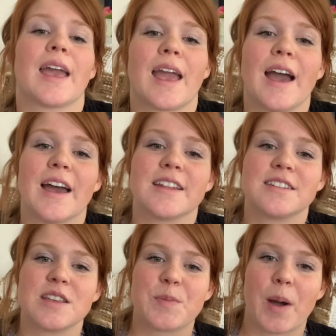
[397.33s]
And
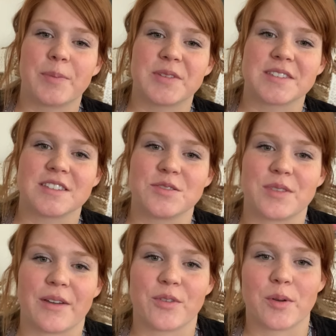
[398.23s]
Depop doesn't do
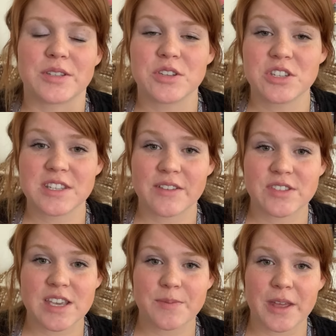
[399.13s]
that very well. So you just have
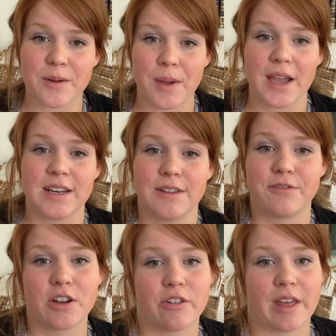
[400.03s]
to keep that in mind and
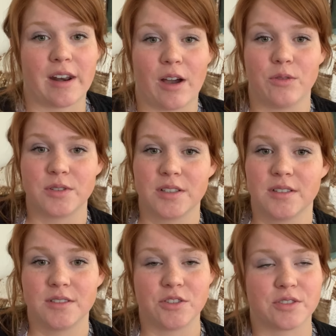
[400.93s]
figure that out
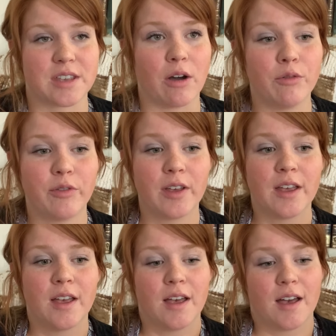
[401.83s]
yourself.
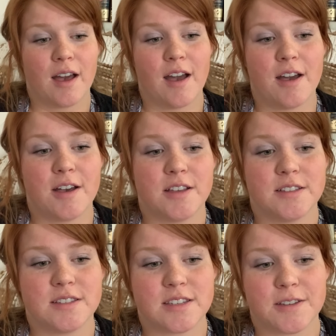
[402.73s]
And